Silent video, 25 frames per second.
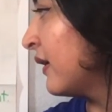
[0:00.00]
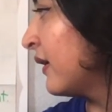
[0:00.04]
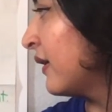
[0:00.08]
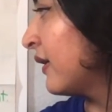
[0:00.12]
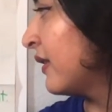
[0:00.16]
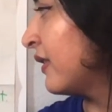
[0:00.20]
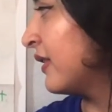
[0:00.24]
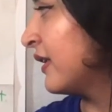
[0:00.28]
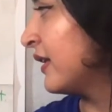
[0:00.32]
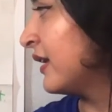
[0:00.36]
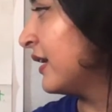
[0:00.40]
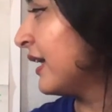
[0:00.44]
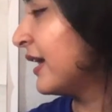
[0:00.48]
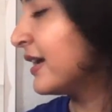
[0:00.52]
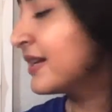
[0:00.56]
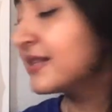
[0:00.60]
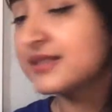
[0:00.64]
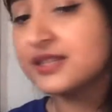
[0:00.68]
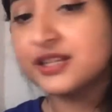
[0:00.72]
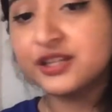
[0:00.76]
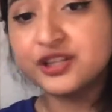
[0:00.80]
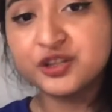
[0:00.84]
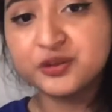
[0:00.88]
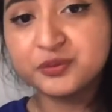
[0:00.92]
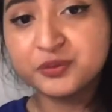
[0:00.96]
The next
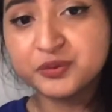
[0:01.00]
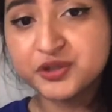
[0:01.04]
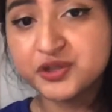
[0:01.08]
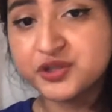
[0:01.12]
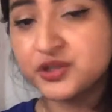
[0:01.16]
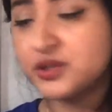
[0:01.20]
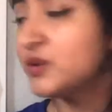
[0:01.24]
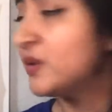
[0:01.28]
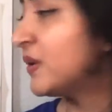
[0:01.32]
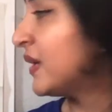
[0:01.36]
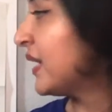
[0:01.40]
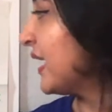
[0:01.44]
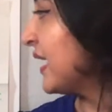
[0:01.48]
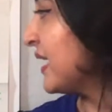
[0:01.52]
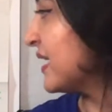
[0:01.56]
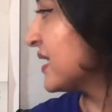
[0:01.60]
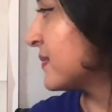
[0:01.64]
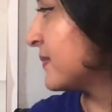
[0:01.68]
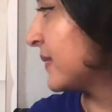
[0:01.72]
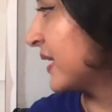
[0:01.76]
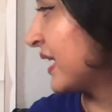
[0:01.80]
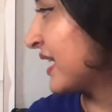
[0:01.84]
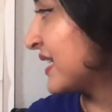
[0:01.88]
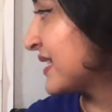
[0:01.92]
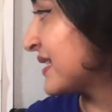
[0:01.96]
thing you would do is
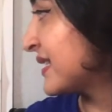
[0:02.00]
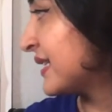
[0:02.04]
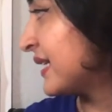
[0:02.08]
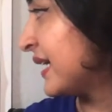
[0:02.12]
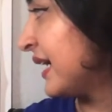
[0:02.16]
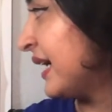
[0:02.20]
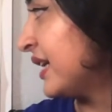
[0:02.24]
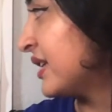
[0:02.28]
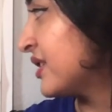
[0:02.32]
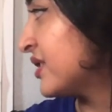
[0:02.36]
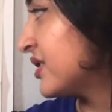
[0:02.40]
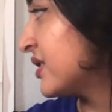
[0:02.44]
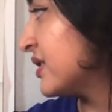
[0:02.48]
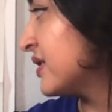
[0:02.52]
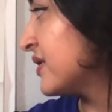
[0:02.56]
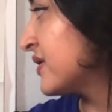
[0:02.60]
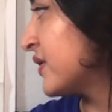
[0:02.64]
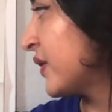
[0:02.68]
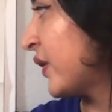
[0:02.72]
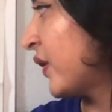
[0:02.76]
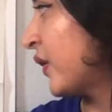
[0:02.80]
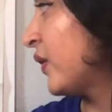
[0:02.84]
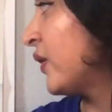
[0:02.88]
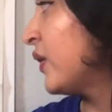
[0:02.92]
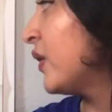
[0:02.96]
make a sketch.
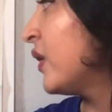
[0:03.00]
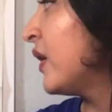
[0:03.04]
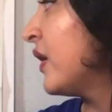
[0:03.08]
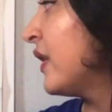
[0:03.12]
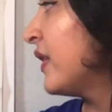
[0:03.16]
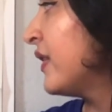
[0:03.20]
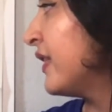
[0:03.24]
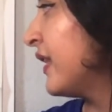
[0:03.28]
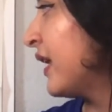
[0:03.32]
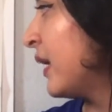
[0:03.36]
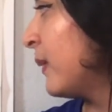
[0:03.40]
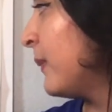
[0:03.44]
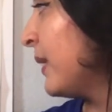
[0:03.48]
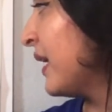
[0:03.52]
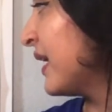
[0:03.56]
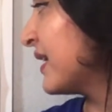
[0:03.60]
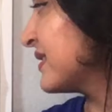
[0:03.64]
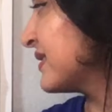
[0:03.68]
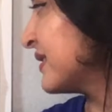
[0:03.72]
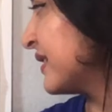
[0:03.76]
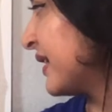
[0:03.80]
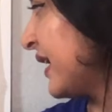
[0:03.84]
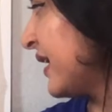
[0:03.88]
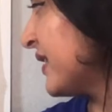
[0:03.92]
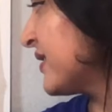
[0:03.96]
So they make
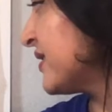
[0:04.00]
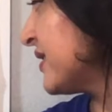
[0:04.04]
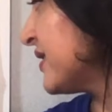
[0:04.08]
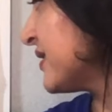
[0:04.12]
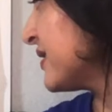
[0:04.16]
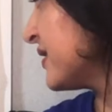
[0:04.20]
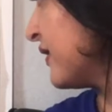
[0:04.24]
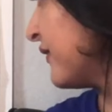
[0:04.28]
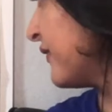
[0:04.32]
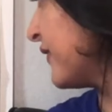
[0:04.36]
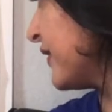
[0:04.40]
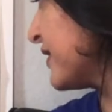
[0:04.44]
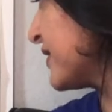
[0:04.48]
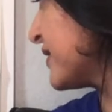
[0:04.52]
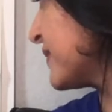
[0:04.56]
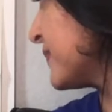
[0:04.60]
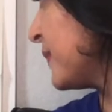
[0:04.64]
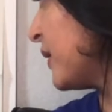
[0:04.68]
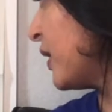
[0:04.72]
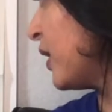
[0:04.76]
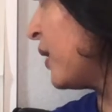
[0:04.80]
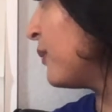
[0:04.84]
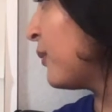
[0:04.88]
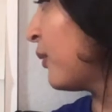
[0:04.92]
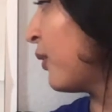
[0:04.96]
sketches of their
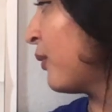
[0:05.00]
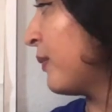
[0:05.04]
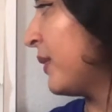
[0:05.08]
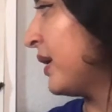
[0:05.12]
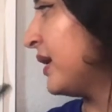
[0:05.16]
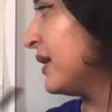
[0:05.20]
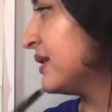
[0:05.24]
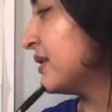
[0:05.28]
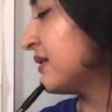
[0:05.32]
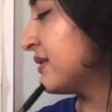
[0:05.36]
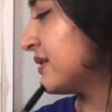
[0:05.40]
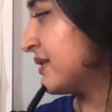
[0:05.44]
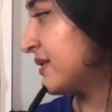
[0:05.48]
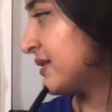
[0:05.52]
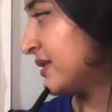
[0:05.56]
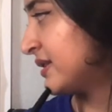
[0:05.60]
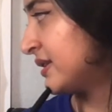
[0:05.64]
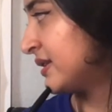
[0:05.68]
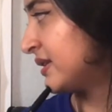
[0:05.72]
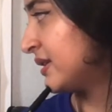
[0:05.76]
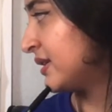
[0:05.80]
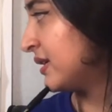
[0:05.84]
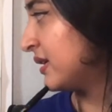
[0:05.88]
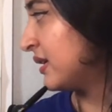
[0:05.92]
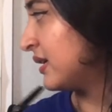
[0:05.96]
small moments.
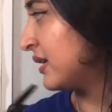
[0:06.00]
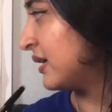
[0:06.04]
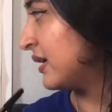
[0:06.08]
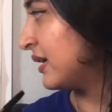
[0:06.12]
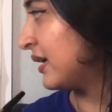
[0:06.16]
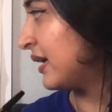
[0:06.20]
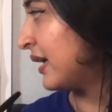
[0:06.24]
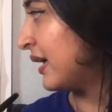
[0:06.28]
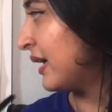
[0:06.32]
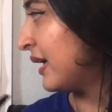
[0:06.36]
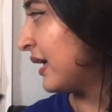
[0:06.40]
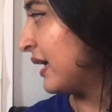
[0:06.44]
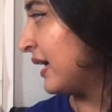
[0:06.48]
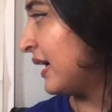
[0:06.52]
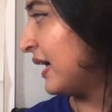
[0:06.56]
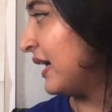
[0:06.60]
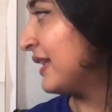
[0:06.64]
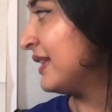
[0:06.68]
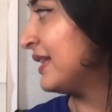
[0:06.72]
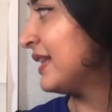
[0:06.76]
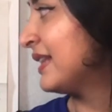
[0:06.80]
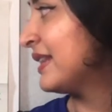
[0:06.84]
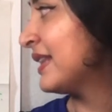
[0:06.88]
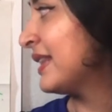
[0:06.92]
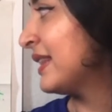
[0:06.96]
And
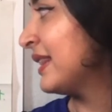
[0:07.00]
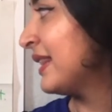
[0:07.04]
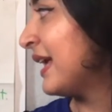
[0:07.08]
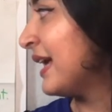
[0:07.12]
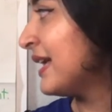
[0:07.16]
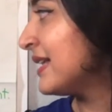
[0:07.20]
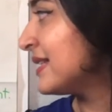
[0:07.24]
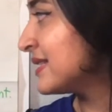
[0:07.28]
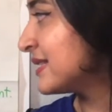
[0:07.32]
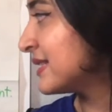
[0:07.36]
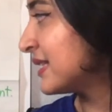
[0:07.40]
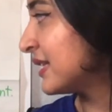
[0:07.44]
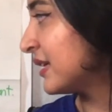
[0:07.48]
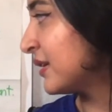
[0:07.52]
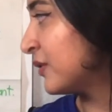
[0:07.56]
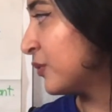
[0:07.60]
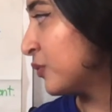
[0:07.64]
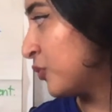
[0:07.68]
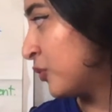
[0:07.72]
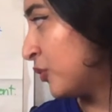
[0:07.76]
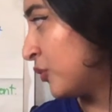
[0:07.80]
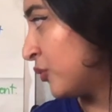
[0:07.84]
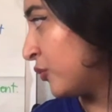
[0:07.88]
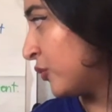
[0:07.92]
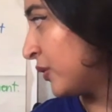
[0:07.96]
then the last thing
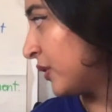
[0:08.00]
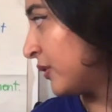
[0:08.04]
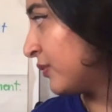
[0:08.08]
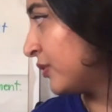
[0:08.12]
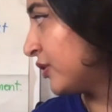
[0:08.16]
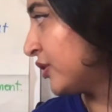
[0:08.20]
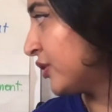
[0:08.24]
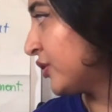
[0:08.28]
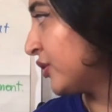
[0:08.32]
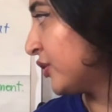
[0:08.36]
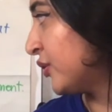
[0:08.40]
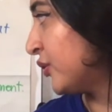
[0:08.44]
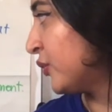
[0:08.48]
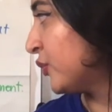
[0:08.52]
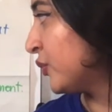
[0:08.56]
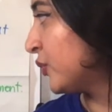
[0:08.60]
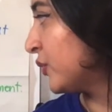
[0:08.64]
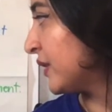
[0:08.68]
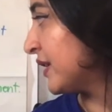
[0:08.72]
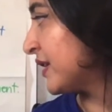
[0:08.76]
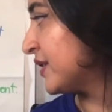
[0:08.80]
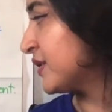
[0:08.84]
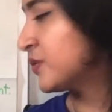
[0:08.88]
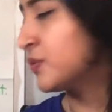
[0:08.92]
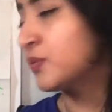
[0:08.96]
we would do
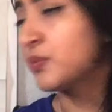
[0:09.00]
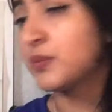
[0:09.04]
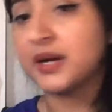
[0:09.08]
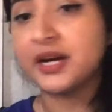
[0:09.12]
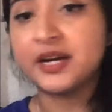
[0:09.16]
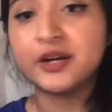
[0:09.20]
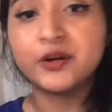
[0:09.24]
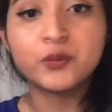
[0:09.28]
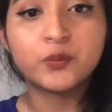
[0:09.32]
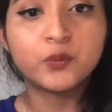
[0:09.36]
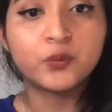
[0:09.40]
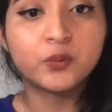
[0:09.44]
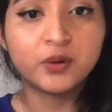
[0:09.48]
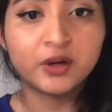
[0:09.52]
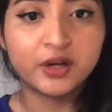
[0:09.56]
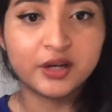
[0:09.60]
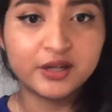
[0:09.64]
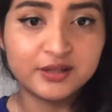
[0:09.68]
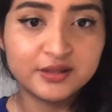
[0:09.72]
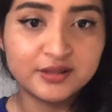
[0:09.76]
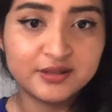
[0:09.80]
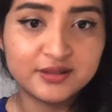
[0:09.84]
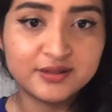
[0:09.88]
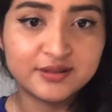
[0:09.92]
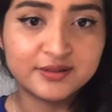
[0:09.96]
is write
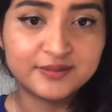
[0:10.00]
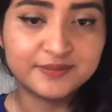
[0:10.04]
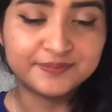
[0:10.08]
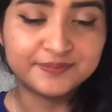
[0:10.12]
words.